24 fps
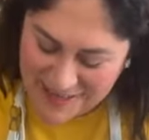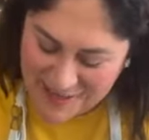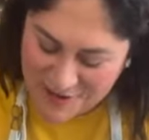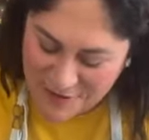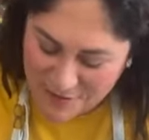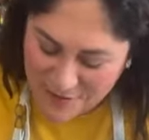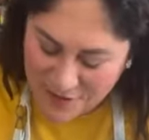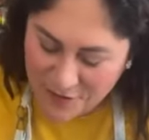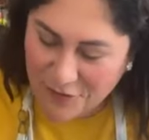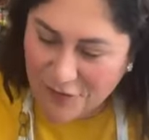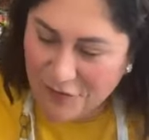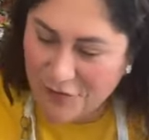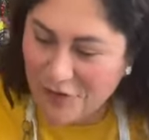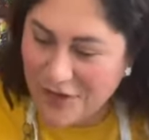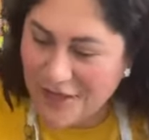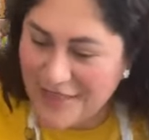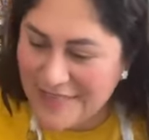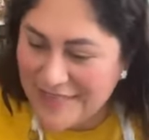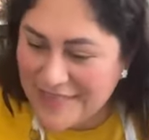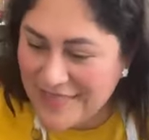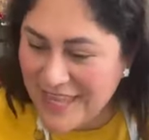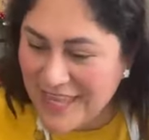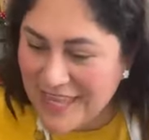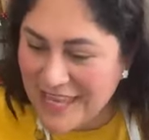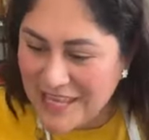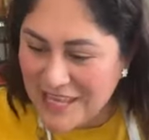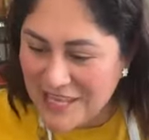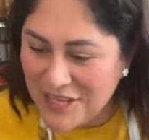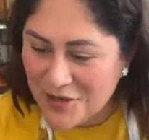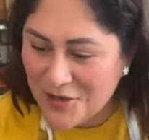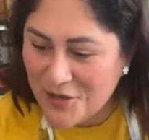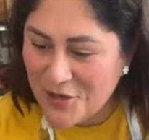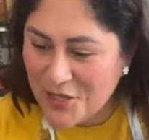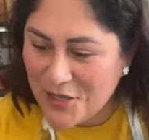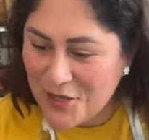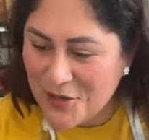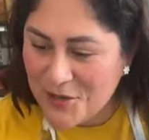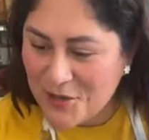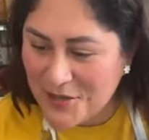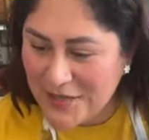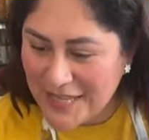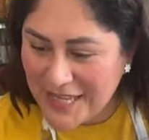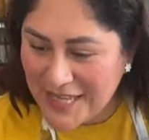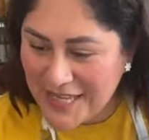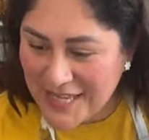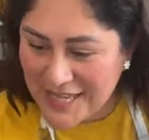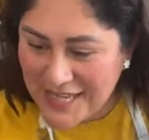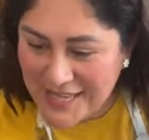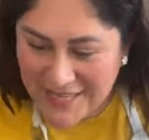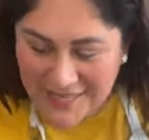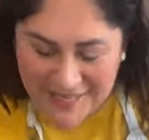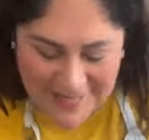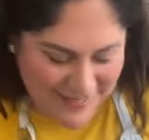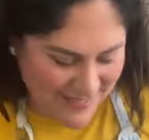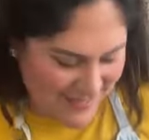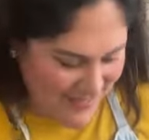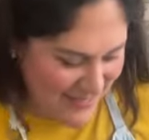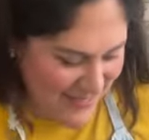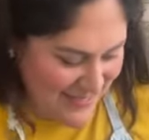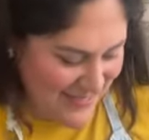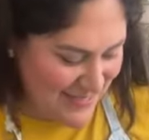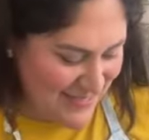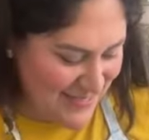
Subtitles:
Thank you, my friend. Thank you, Yuri.